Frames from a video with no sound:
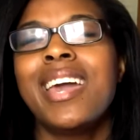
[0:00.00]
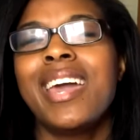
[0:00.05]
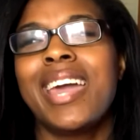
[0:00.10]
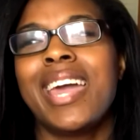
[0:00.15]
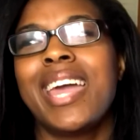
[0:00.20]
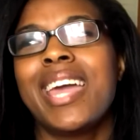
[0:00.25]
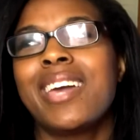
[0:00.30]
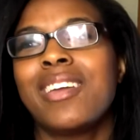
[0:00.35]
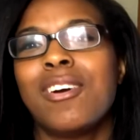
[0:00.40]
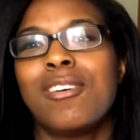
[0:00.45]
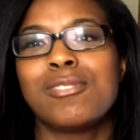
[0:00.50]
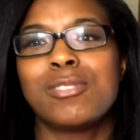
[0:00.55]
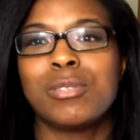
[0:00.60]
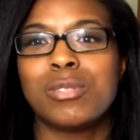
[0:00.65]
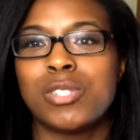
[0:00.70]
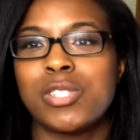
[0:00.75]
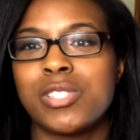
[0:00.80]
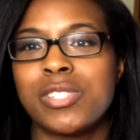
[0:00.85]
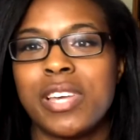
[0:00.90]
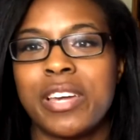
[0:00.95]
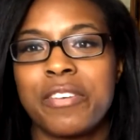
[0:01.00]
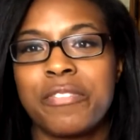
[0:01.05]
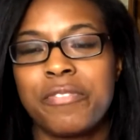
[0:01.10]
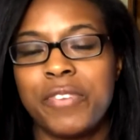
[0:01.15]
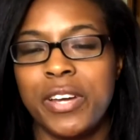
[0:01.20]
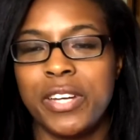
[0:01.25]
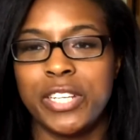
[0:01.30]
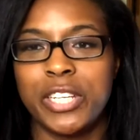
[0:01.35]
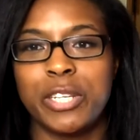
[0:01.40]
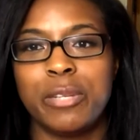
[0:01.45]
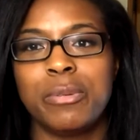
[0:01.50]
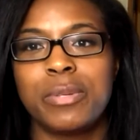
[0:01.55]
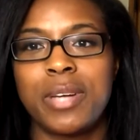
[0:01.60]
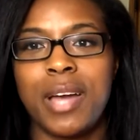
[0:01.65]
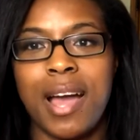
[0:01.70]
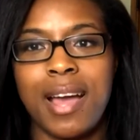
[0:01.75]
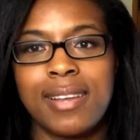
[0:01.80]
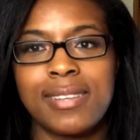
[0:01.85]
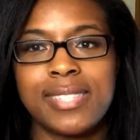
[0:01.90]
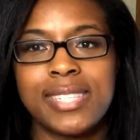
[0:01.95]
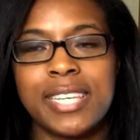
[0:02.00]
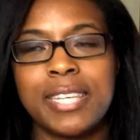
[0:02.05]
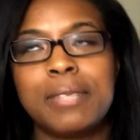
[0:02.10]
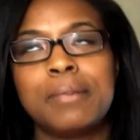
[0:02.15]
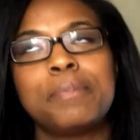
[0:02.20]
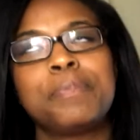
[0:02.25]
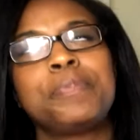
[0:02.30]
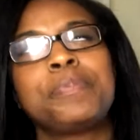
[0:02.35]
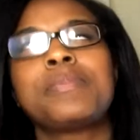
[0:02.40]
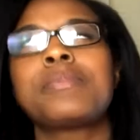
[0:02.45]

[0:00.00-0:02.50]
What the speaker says: And also it's just like fun, cute content.